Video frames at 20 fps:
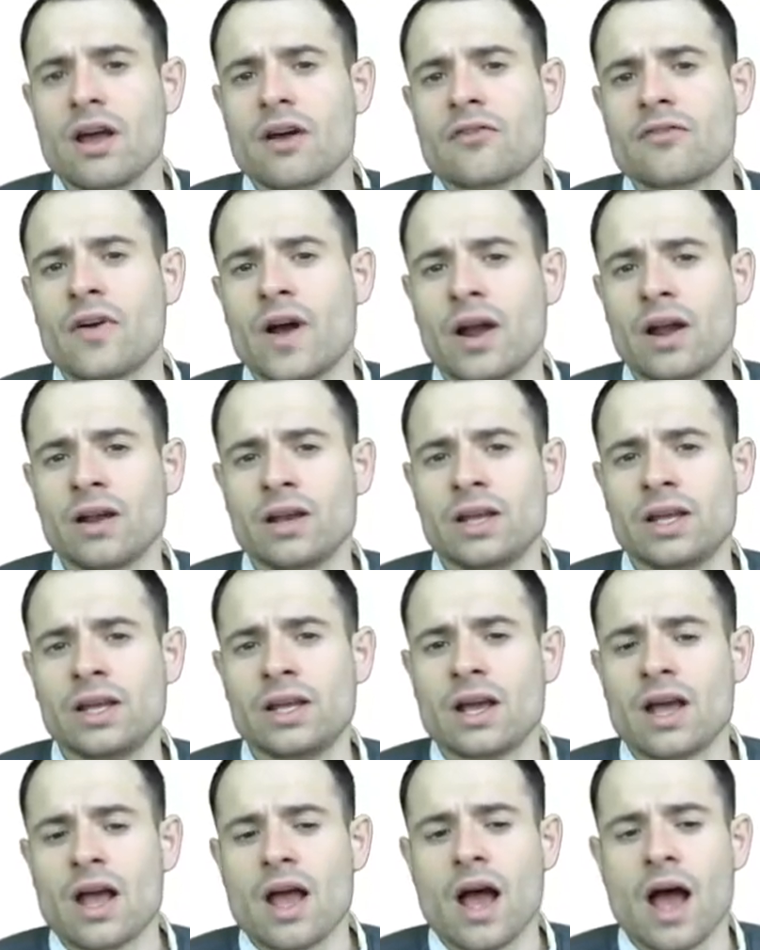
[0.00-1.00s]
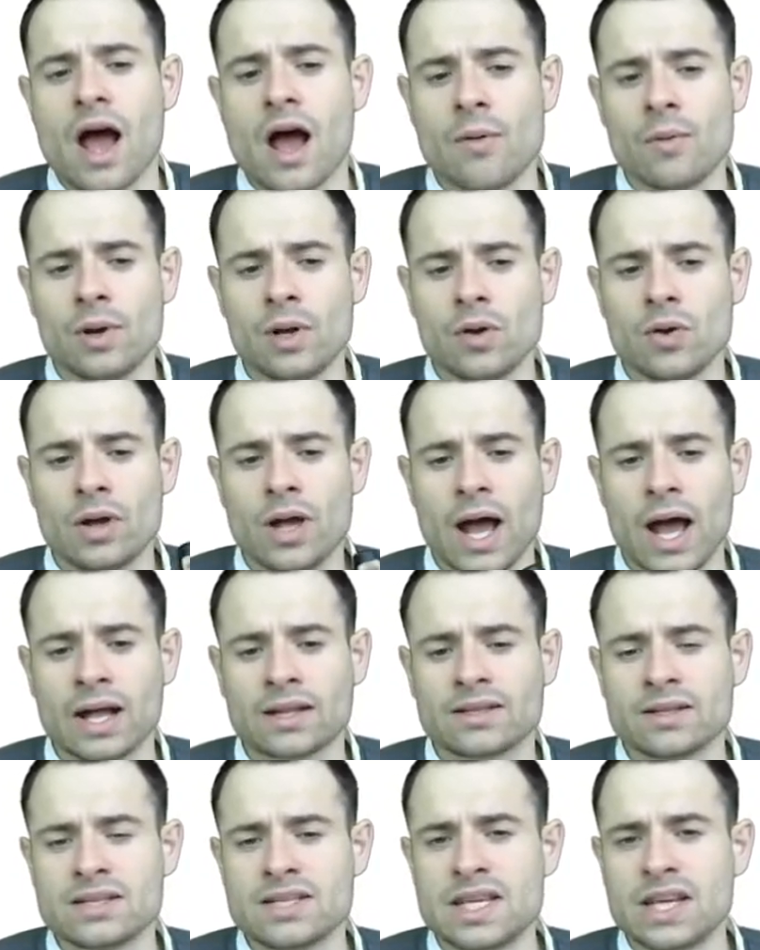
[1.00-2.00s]
Finally, I will look
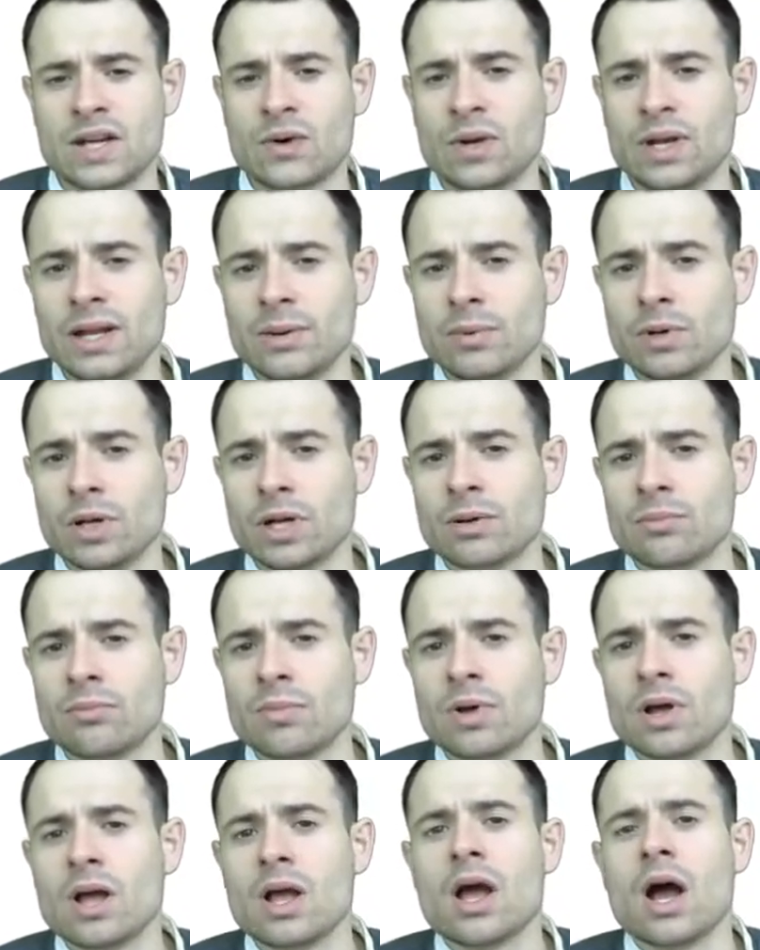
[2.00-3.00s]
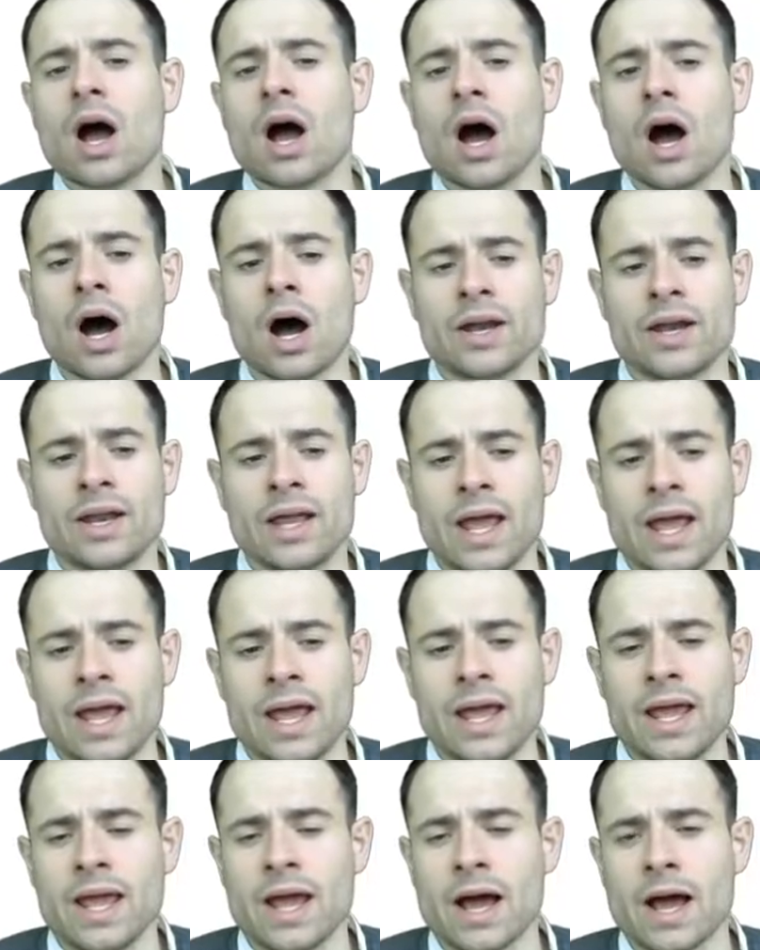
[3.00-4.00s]
at the equilibrium on
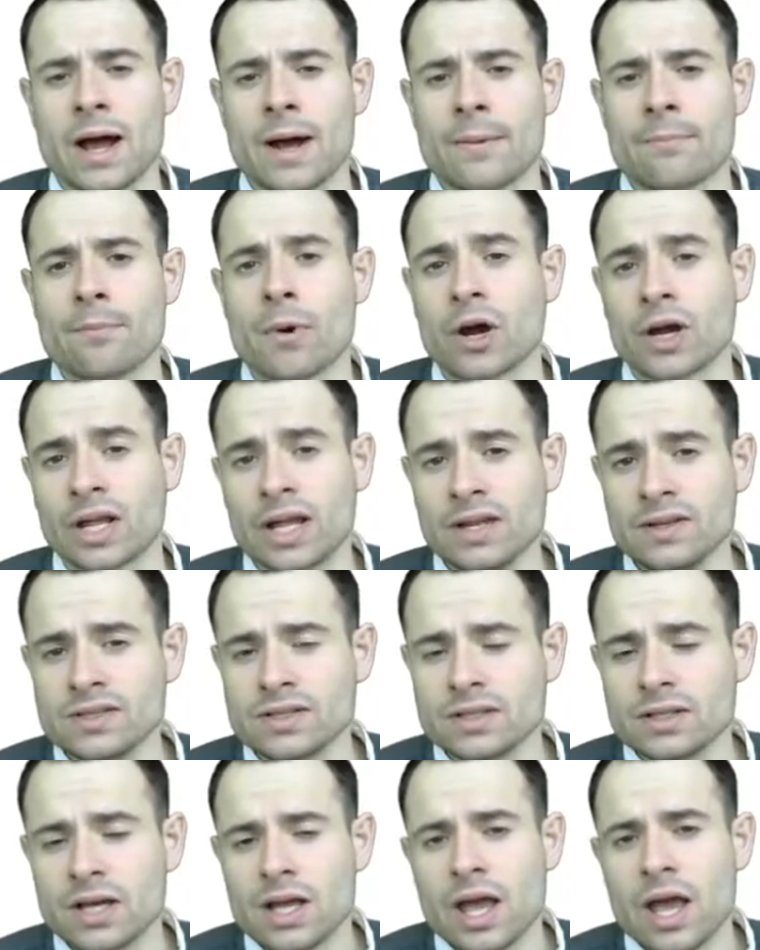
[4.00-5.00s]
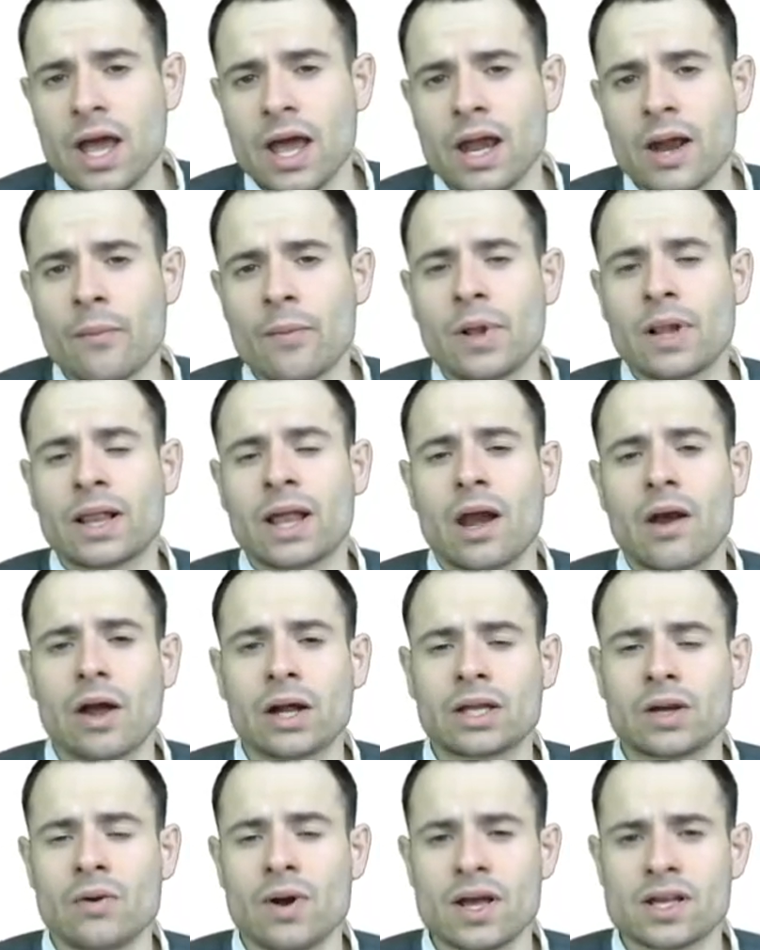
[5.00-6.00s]
a market, and I will
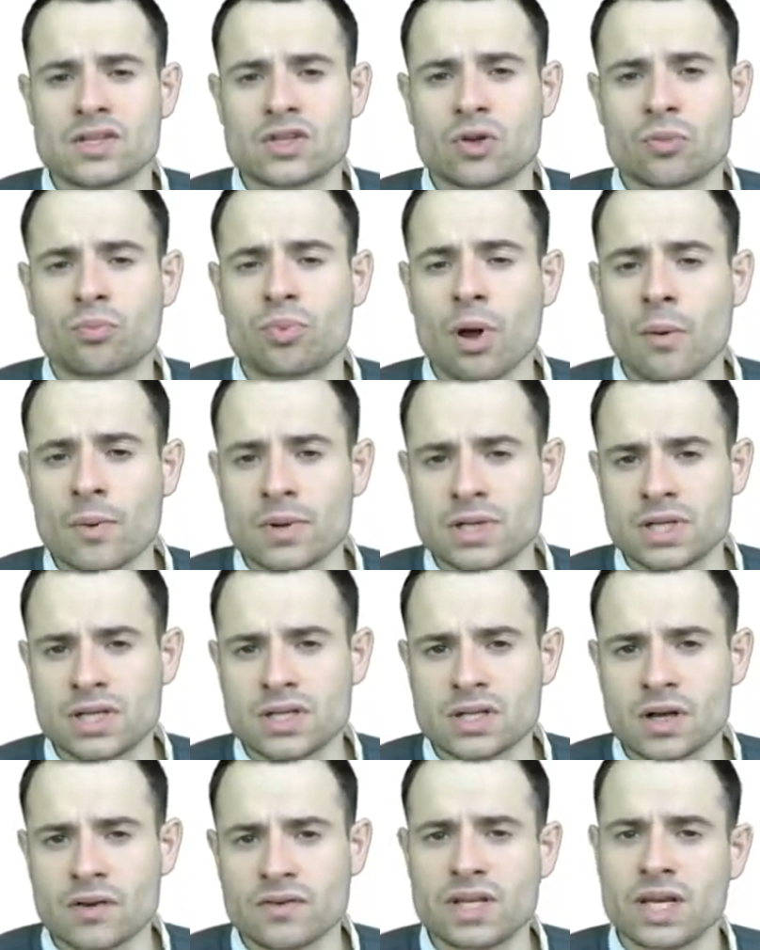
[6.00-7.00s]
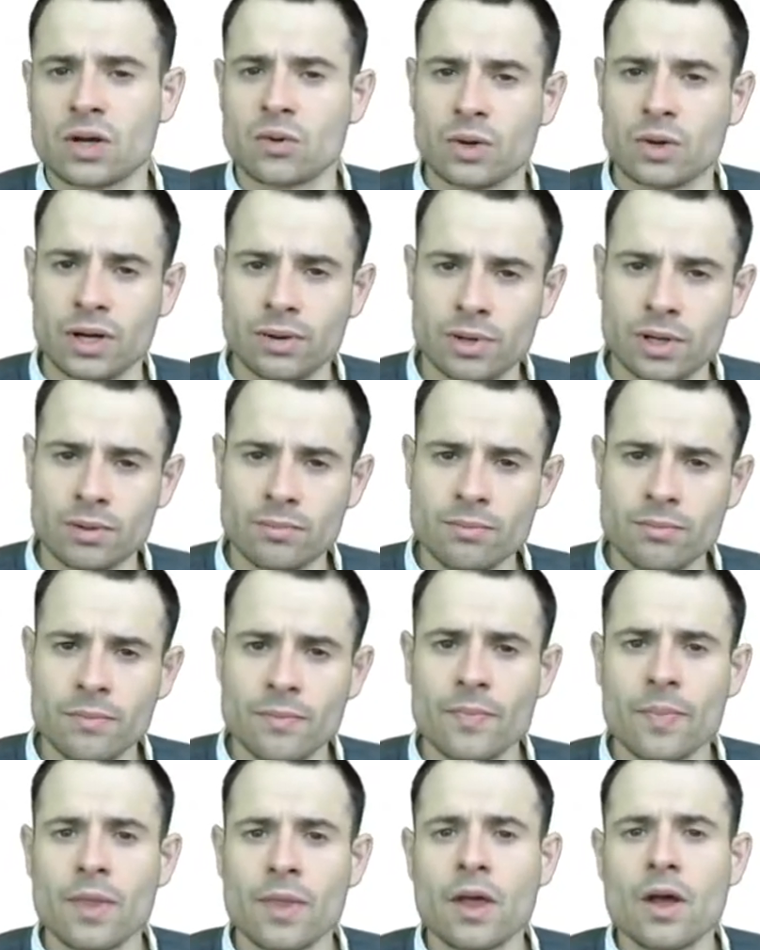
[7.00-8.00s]
characterize the properties of the equilibrium,